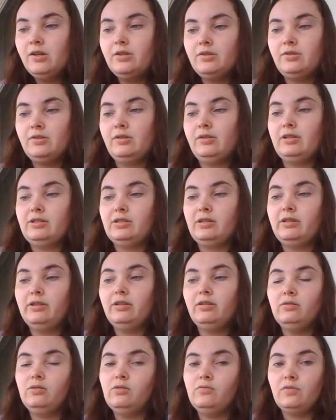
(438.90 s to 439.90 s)
So that's a
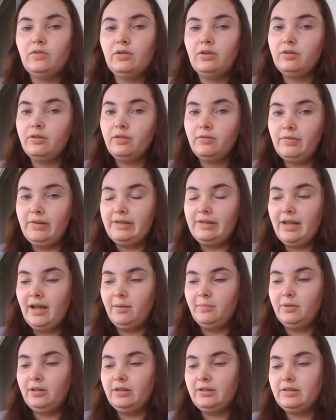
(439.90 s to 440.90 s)
little over 3
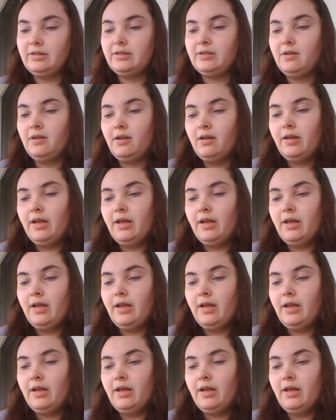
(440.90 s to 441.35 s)
tablets.